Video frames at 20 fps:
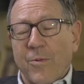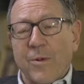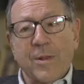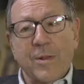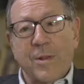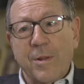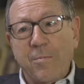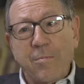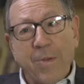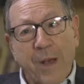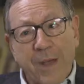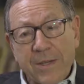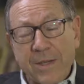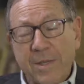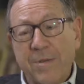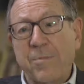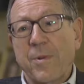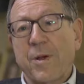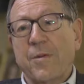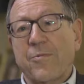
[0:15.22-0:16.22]
one of the
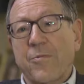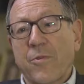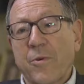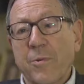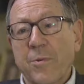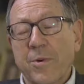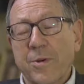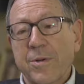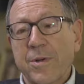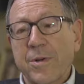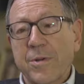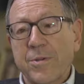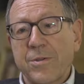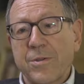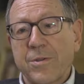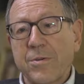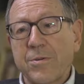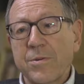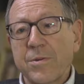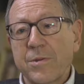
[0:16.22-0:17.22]
best of my former
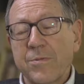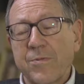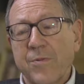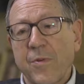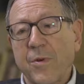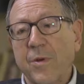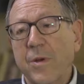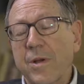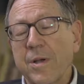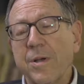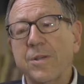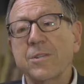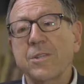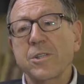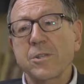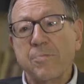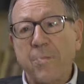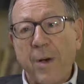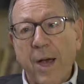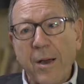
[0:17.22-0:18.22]
students, for
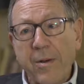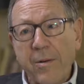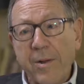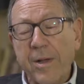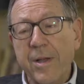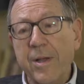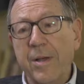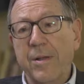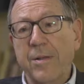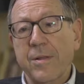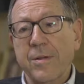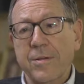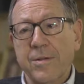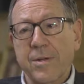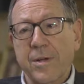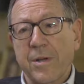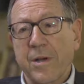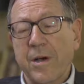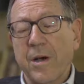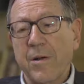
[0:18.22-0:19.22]
inspiring
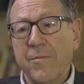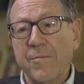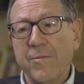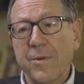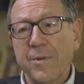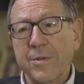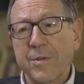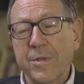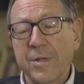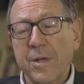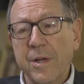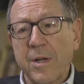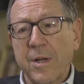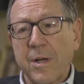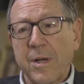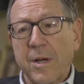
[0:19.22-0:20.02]
this conference